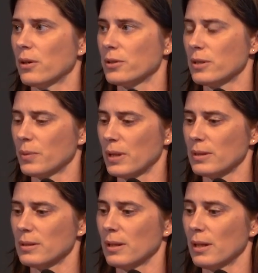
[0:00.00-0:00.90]
A R
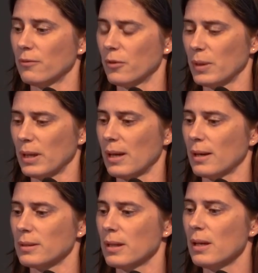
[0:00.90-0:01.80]
T-suppressed infant
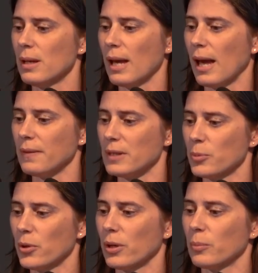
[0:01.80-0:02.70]
macaques. And this
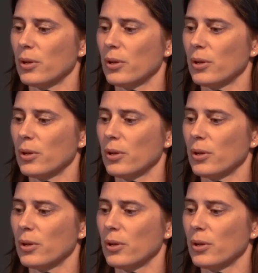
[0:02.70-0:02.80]
program